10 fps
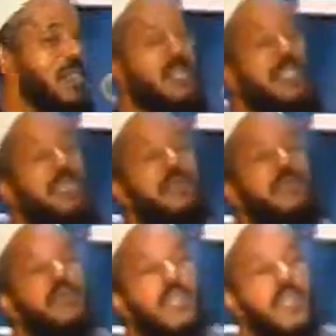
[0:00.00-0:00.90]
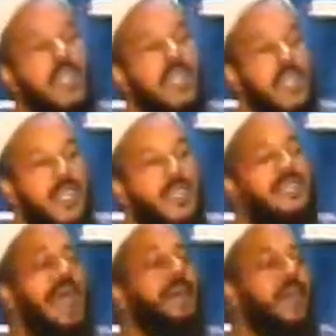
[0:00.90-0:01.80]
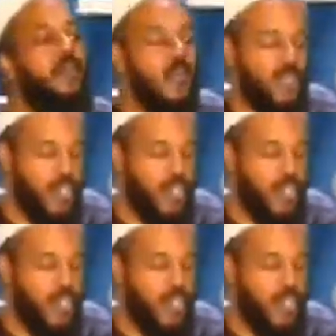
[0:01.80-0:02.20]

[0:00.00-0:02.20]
So this is the Islamic